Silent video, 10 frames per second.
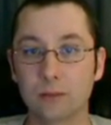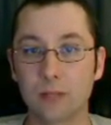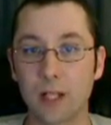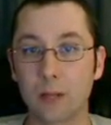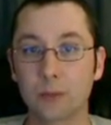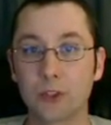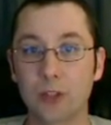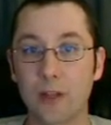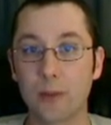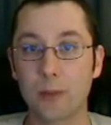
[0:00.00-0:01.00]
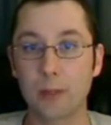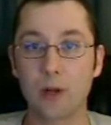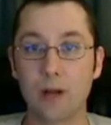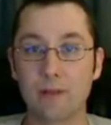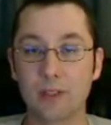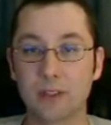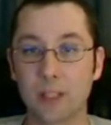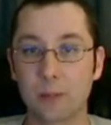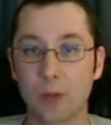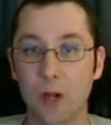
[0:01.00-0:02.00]
and I'm sure other people have this
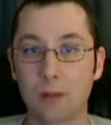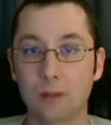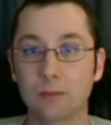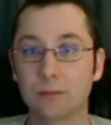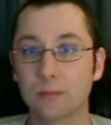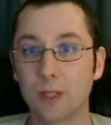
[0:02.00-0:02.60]
same problem,